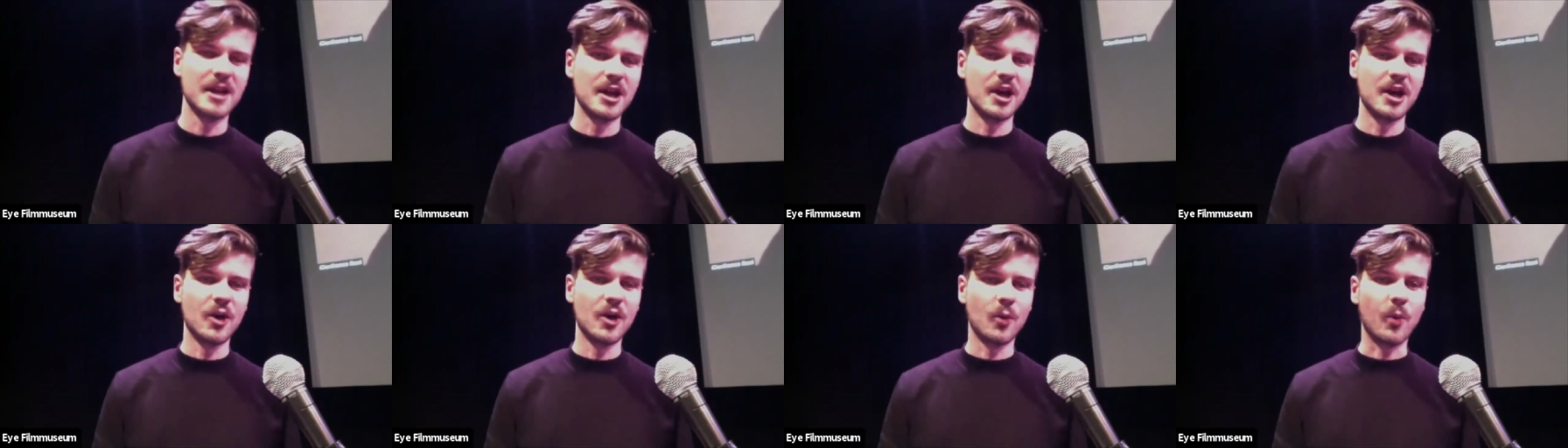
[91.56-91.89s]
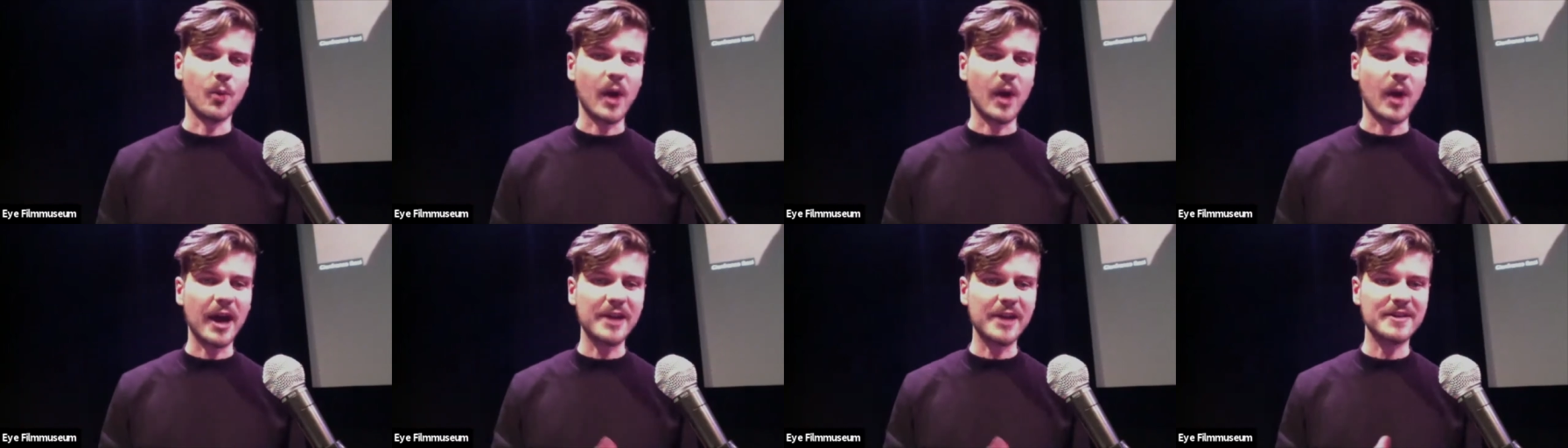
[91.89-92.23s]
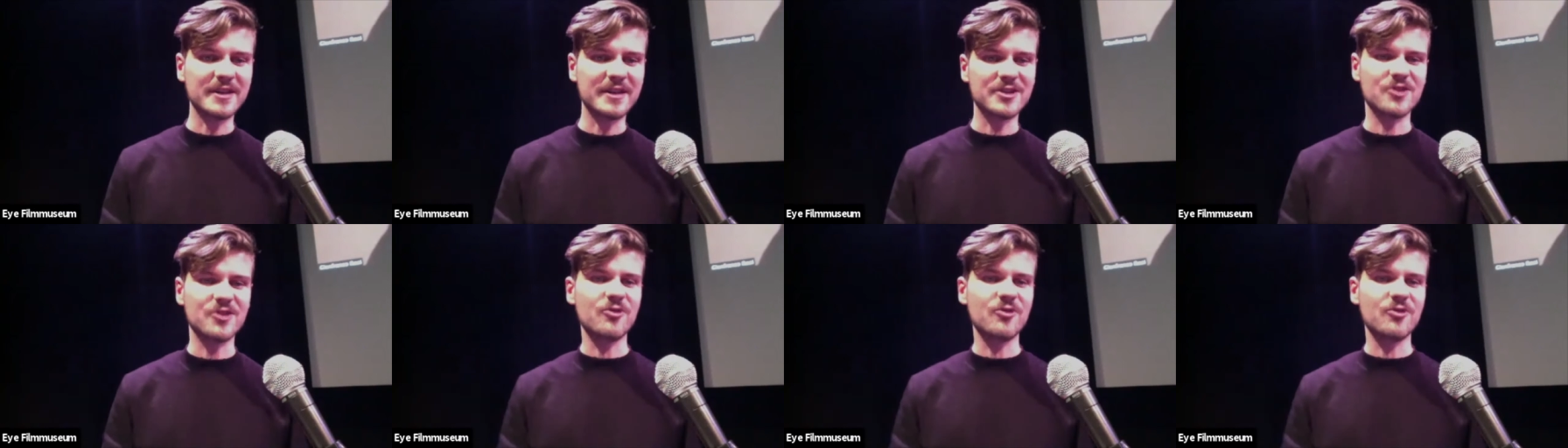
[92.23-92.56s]
why
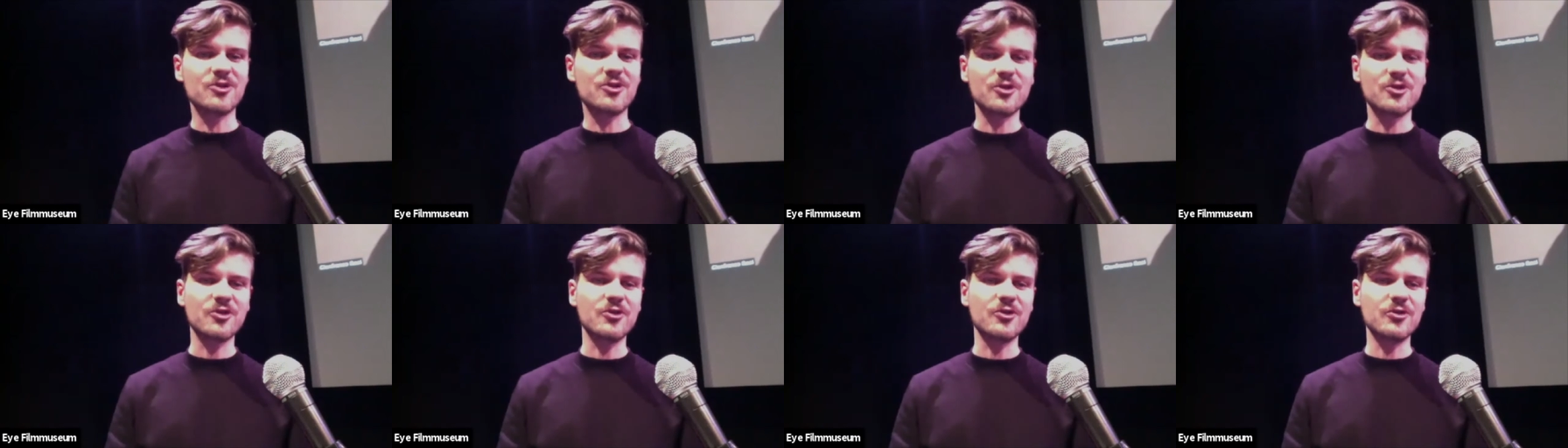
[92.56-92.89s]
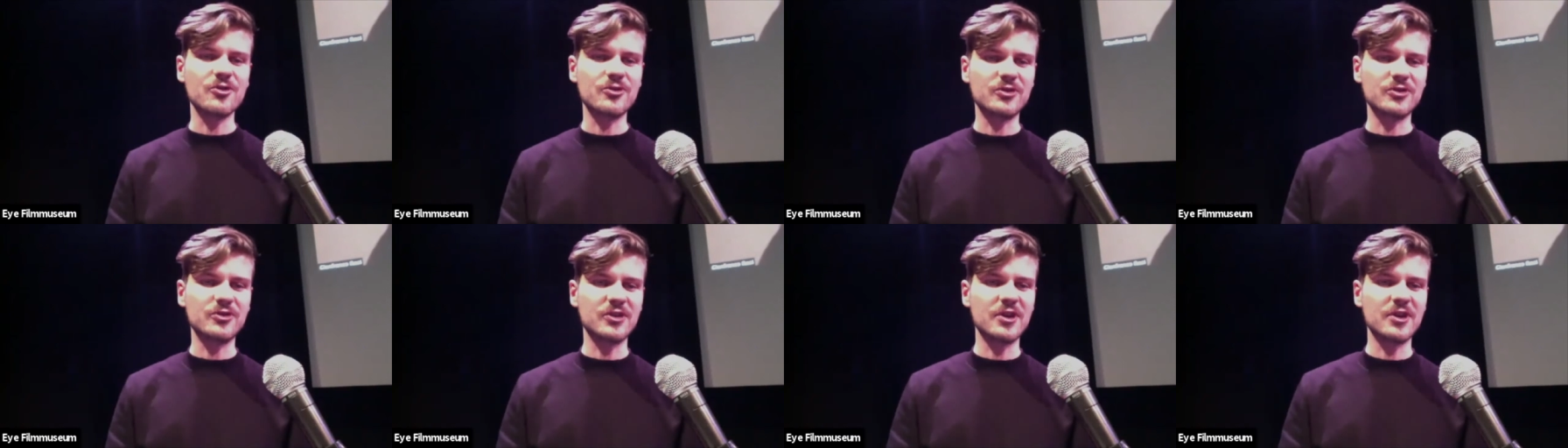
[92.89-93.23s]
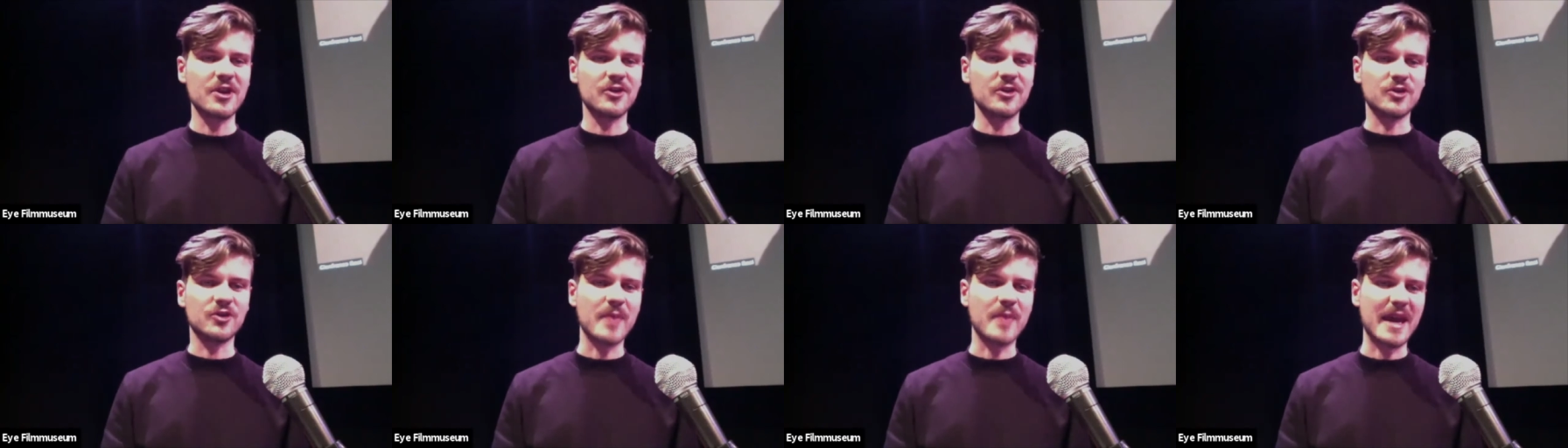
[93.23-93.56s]
did you choose
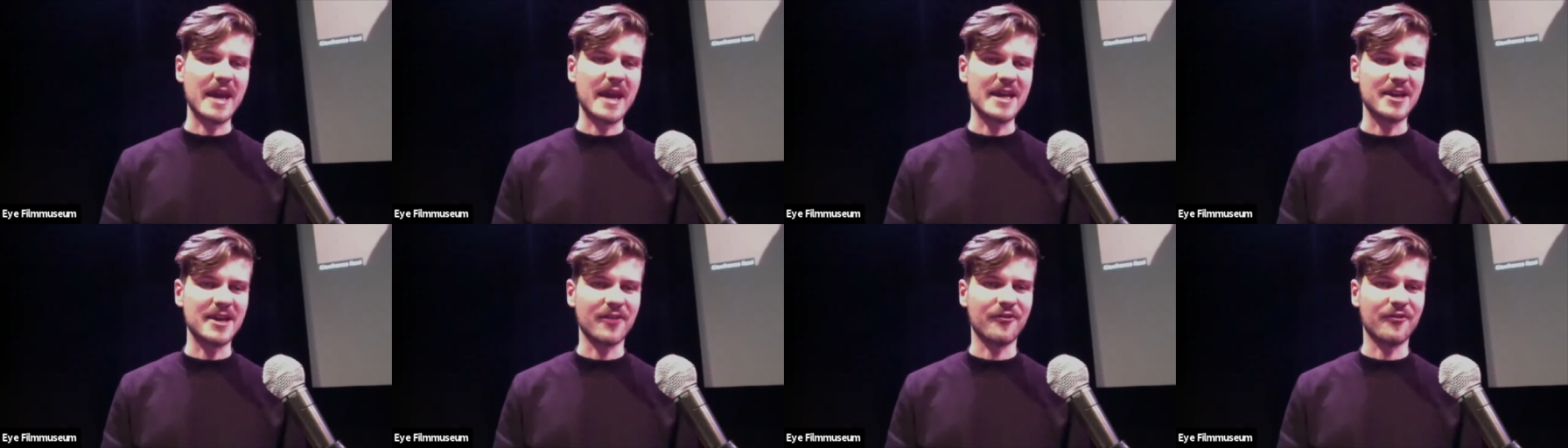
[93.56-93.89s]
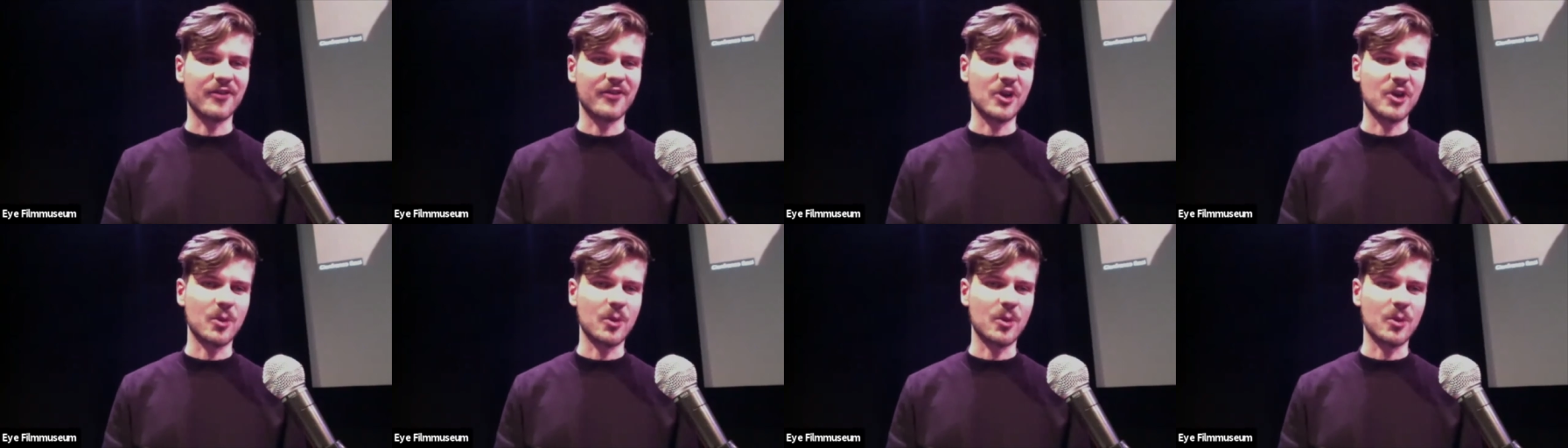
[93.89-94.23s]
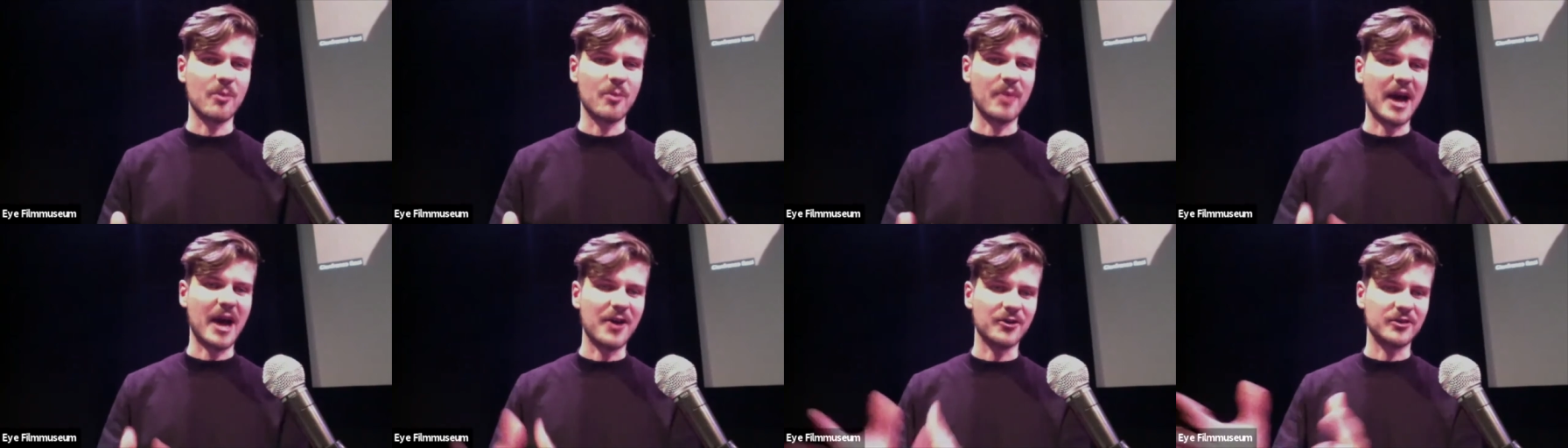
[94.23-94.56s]
to make a film
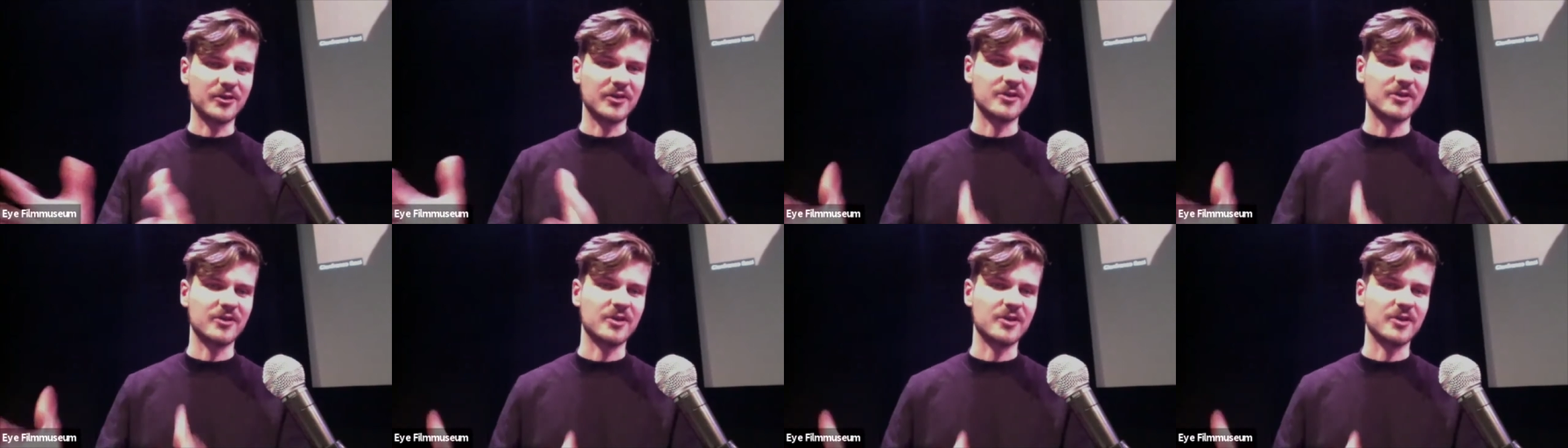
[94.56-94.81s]
about